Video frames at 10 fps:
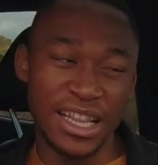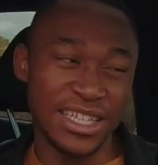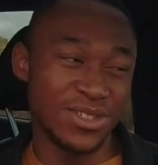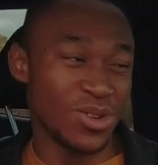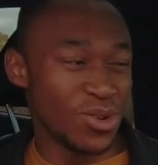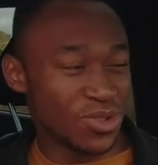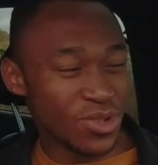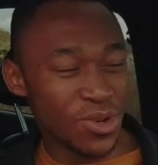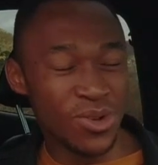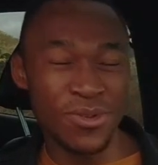There's
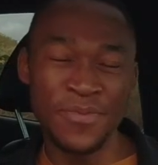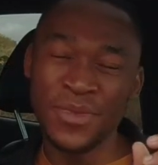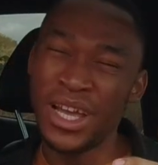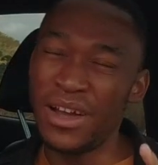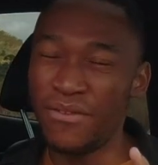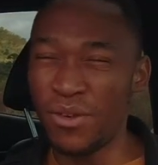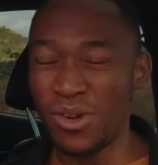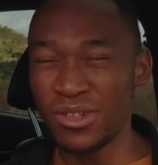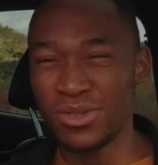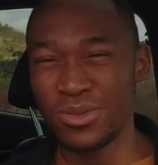also a
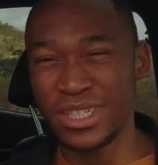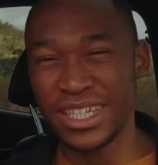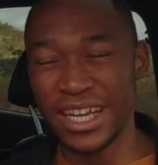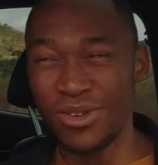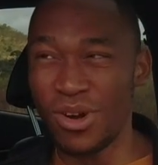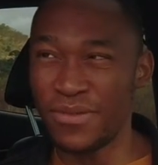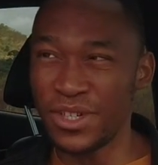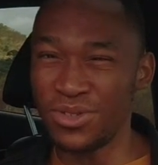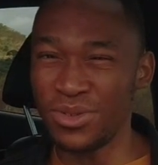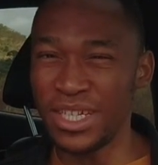fault which can
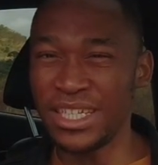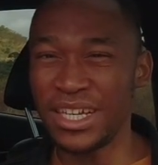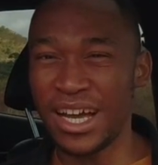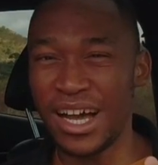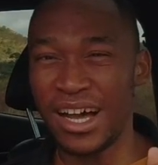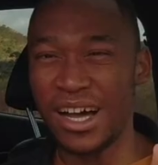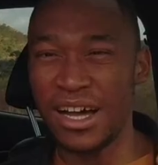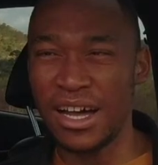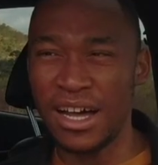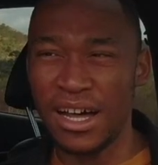often read
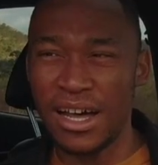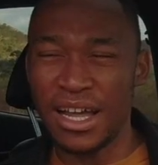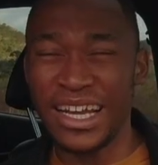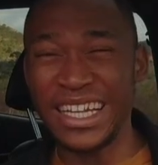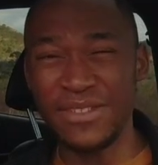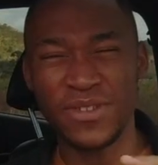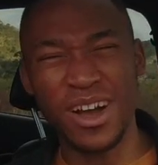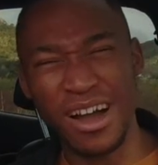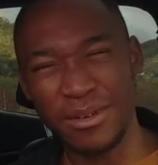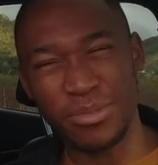leave
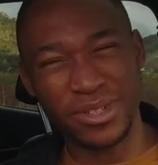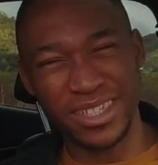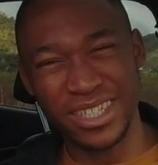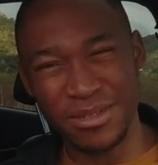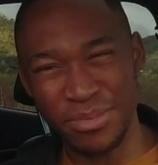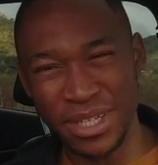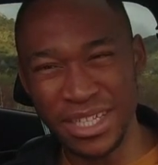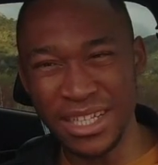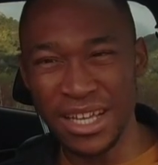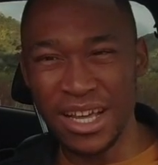car in position
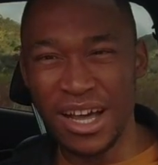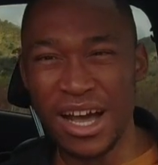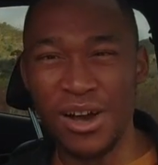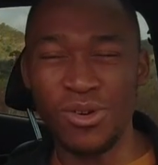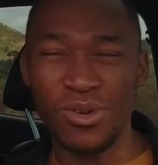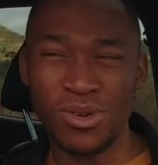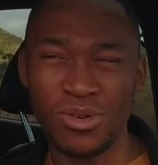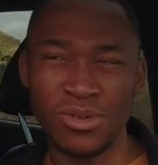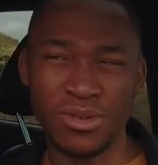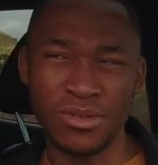P
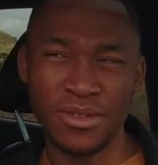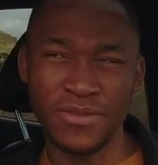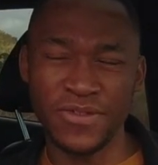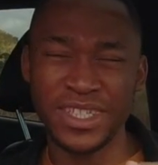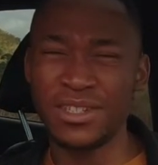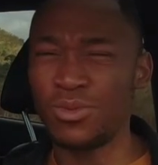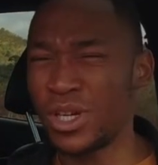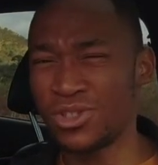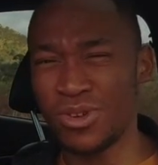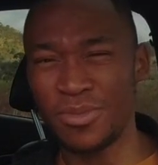or visit
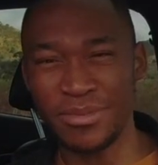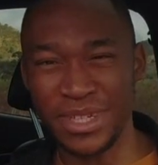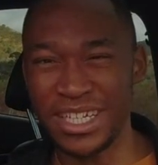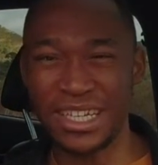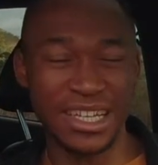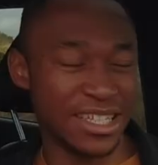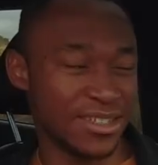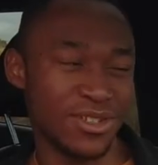workshop immediately.